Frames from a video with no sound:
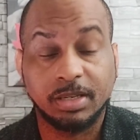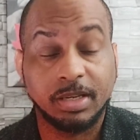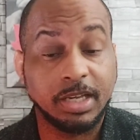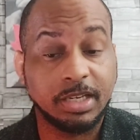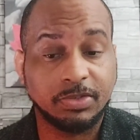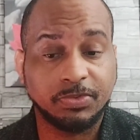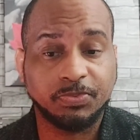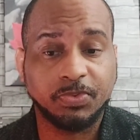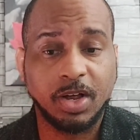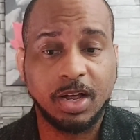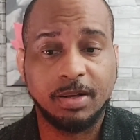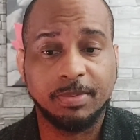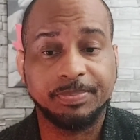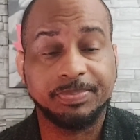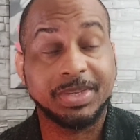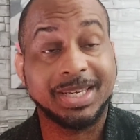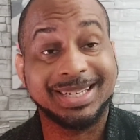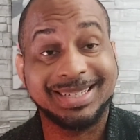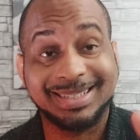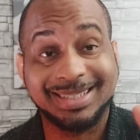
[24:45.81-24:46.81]
It's
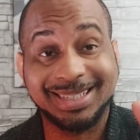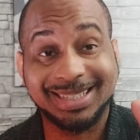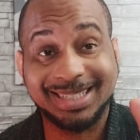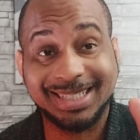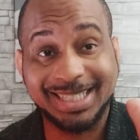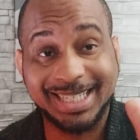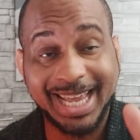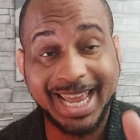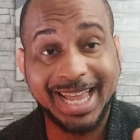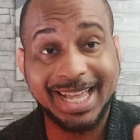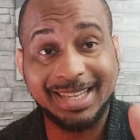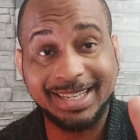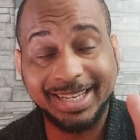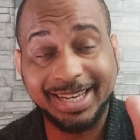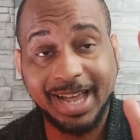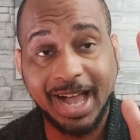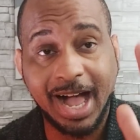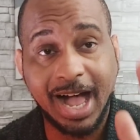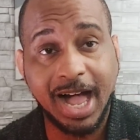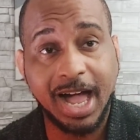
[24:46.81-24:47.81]
from the
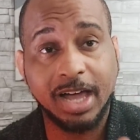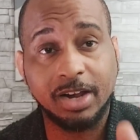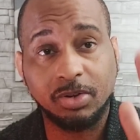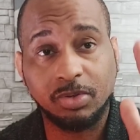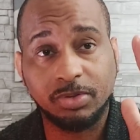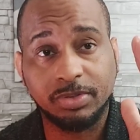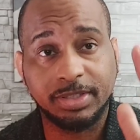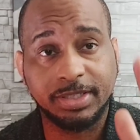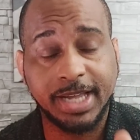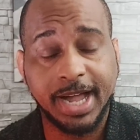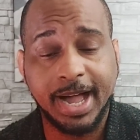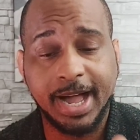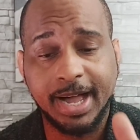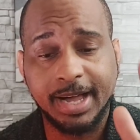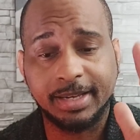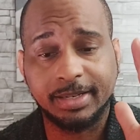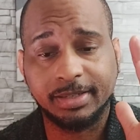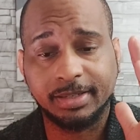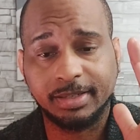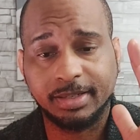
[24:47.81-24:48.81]

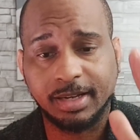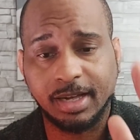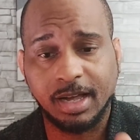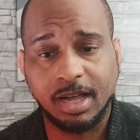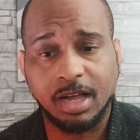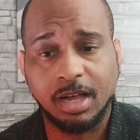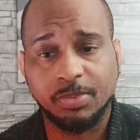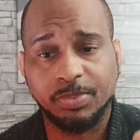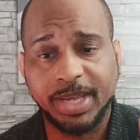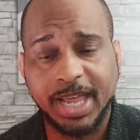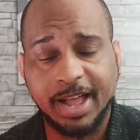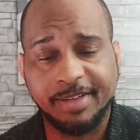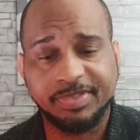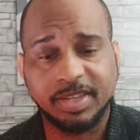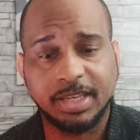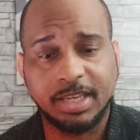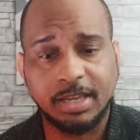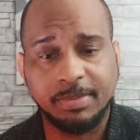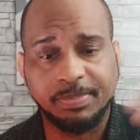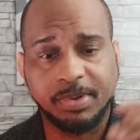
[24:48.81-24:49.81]
dailyhodl.com. We have
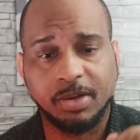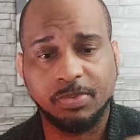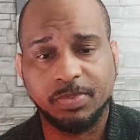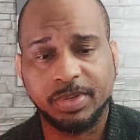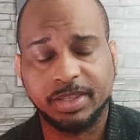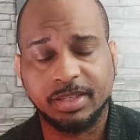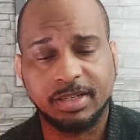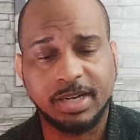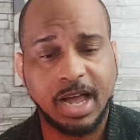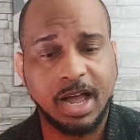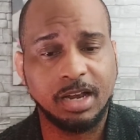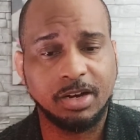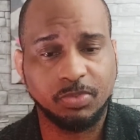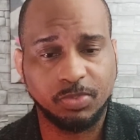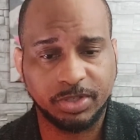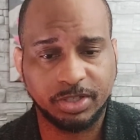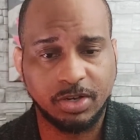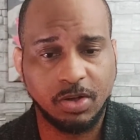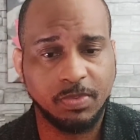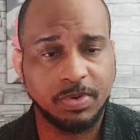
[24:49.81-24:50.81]
to keep up with the dollar,
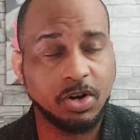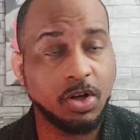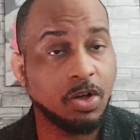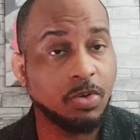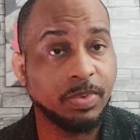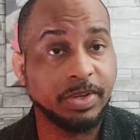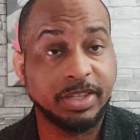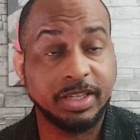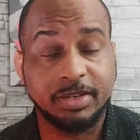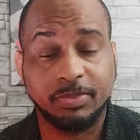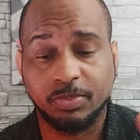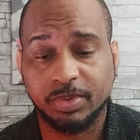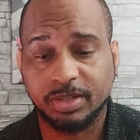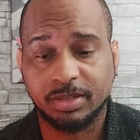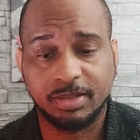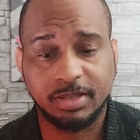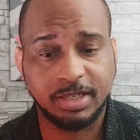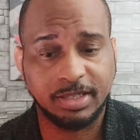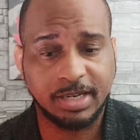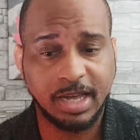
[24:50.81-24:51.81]
what's going on with it,
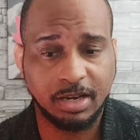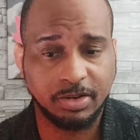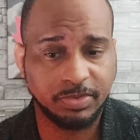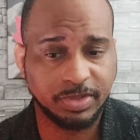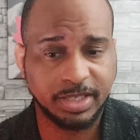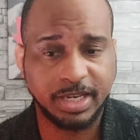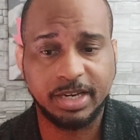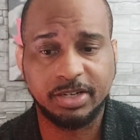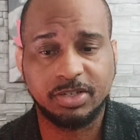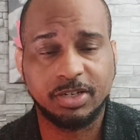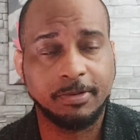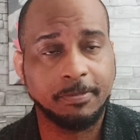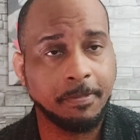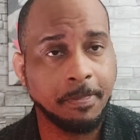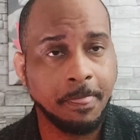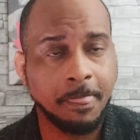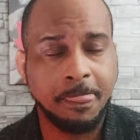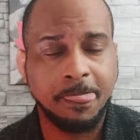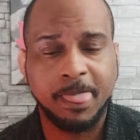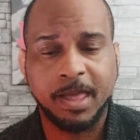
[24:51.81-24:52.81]
with de-dollarization.